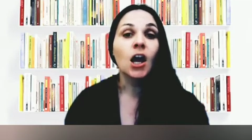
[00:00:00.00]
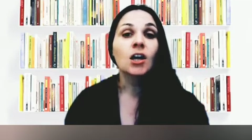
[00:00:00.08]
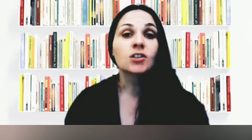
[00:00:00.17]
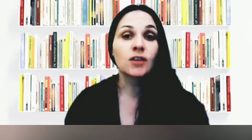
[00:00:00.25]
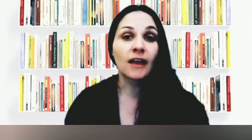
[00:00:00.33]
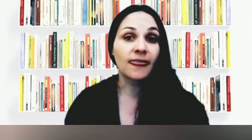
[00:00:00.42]

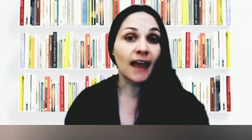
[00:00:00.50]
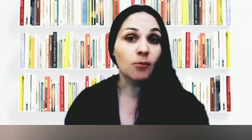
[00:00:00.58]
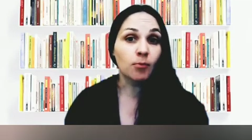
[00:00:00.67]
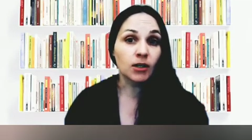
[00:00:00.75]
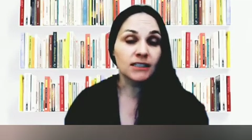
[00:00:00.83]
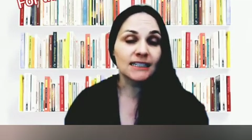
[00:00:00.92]
so that
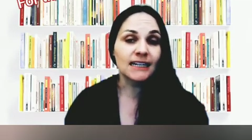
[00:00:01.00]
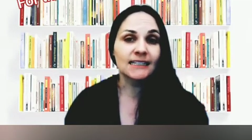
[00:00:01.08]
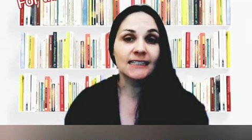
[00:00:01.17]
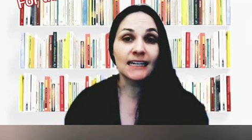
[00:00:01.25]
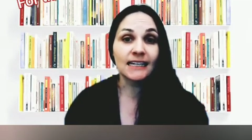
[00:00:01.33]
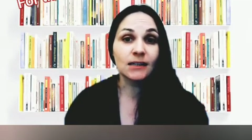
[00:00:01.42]
that person
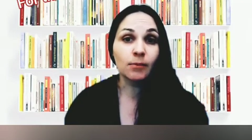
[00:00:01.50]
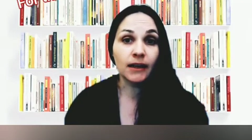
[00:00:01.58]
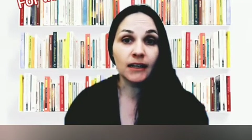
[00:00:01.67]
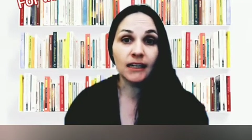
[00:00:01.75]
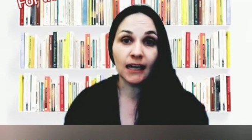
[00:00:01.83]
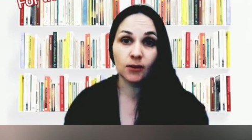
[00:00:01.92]
has
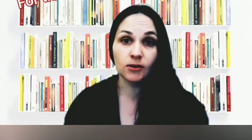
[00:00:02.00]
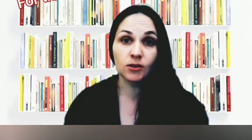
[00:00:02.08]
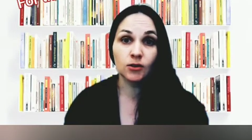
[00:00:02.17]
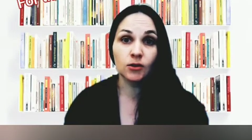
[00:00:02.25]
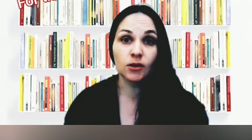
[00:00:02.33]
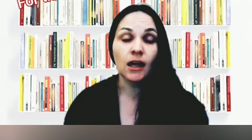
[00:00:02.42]
independent
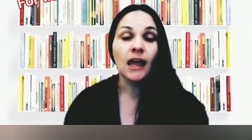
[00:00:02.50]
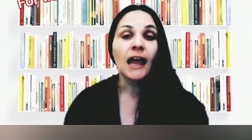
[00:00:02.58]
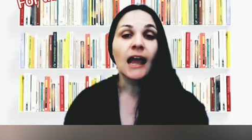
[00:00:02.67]
counsel,